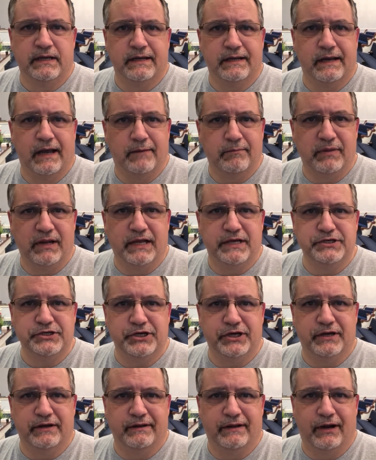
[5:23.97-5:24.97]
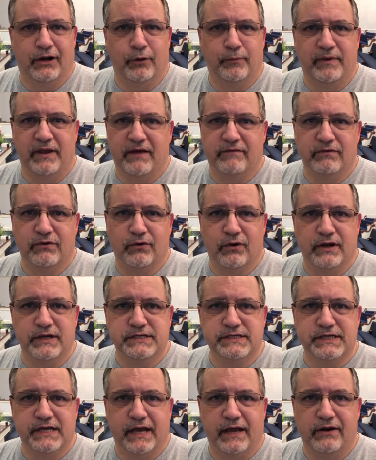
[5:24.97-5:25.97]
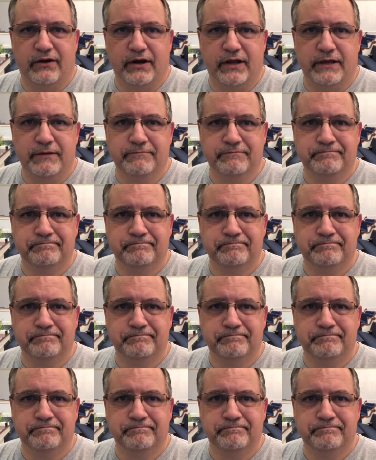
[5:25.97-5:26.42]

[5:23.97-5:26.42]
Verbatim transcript: God bless you, and hope you have a great Saturday.